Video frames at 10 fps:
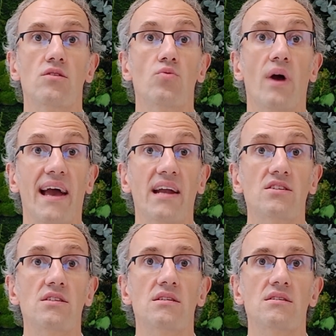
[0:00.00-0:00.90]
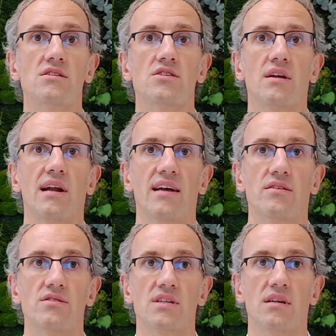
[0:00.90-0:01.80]
to energy transition and
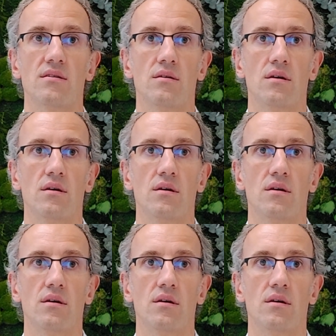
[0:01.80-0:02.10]
hydrogen.